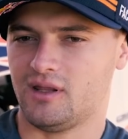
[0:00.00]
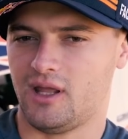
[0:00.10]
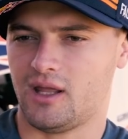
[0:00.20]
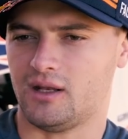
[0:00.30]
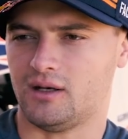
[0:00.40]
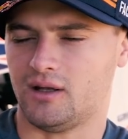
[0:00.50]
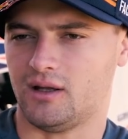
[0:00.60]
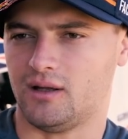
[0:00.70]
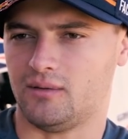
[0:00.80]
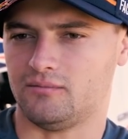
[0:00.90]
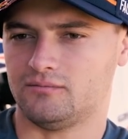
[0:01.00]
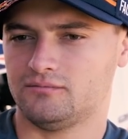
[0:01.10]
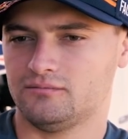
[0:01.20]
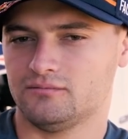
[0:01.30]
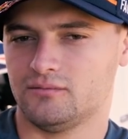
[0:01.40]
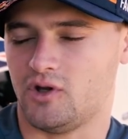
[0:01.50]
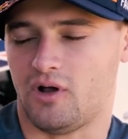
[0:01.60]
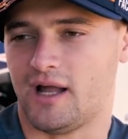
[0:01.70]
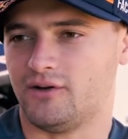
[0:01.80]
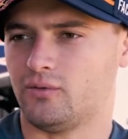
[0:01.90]
thing, and
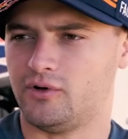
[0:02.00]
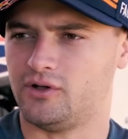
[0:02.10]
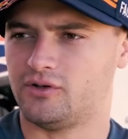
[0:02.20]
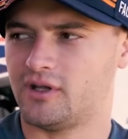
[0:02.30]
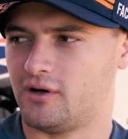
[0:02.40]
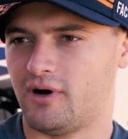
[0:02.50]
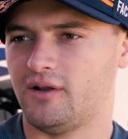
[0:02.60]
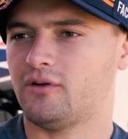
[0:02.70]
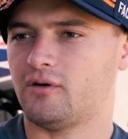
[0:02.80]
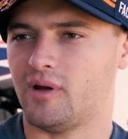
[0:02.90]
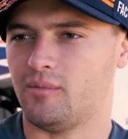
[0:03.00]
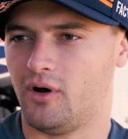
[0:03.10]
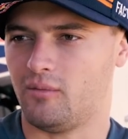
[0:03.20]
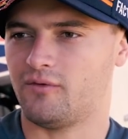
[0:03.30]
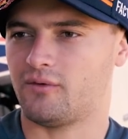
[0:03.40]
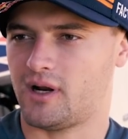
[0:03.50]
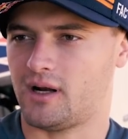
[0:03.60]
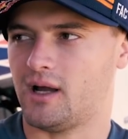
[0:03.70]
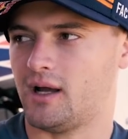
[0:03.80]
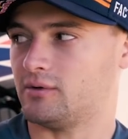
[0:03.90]
I just wanted to get a race under my belt before
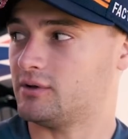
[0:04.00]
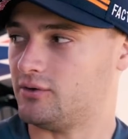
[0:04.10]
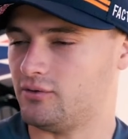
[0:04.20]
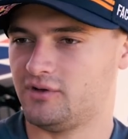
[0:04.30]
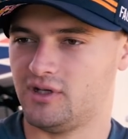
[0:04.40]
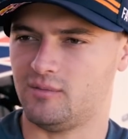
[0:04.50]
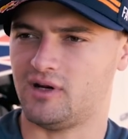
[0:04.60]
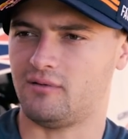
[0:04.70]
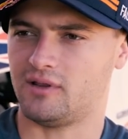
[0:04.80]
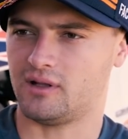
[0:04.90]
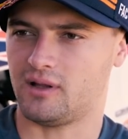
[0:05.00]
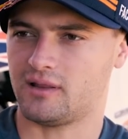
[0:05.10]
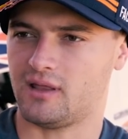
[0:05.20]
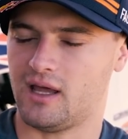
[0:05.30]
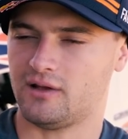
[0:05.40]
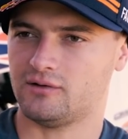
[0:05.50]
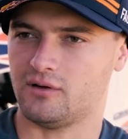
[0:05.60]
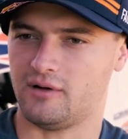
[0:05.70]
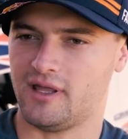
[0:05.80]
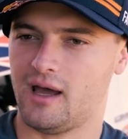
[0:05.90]
Anaheim with the new team and everything like that.
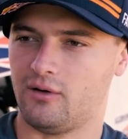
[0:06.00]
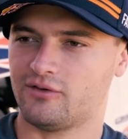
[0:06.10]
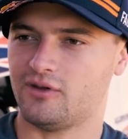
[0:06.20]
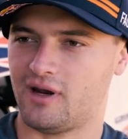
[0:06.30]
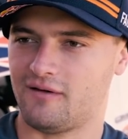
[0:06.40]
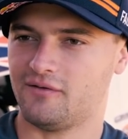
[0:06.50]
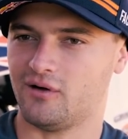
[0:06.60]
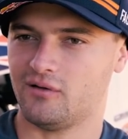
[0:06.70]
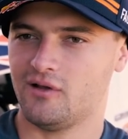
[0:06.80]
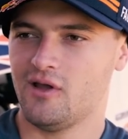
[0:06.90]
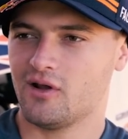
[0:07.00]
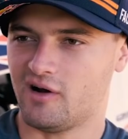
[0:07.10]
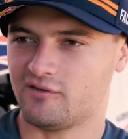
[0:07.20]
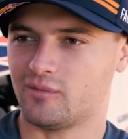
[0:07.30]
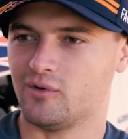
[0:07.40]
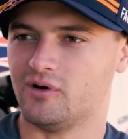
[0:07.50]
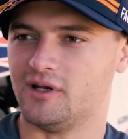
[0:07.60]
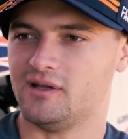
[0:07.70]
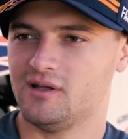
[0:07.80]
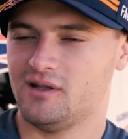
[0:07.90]
So yeah, it was good. I felt comfortable,
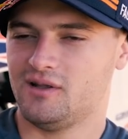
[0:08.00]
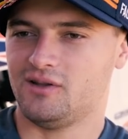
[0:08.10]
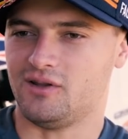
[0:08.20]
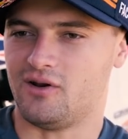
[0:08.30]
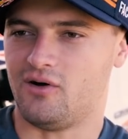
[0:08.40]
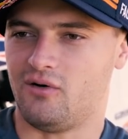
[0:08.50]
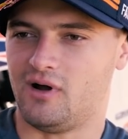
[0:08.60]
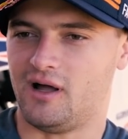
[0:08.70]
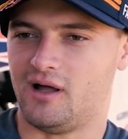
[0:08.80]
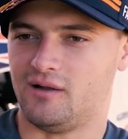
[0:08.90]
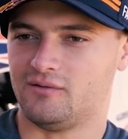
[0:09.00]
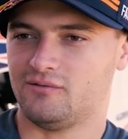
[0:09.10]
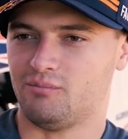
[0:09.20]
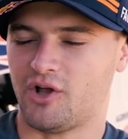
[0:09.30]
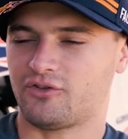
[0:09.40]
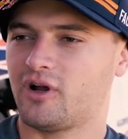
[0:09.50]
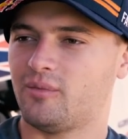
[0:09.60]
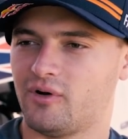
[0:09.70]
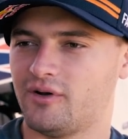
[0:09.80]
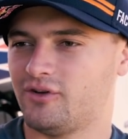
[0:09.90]
and Monster
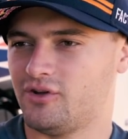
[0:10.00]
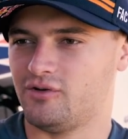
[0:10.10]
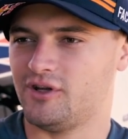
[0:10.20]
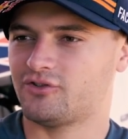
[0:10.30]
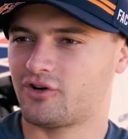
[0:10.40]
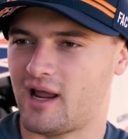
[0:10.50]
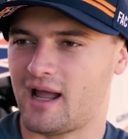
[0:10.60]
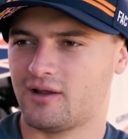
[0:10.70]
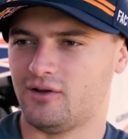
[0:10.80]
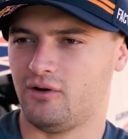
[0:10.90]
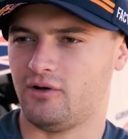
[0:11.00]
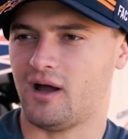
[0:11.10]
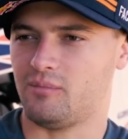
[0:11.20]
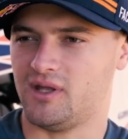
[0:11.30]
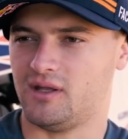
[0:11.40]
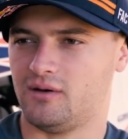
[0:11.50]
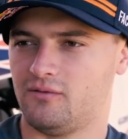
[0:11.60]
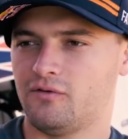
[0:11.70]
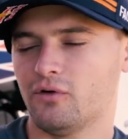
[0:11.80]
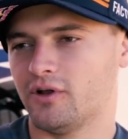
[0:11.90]
Cup's always a unique track, not being
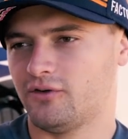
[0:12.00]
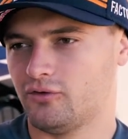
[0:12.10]
fully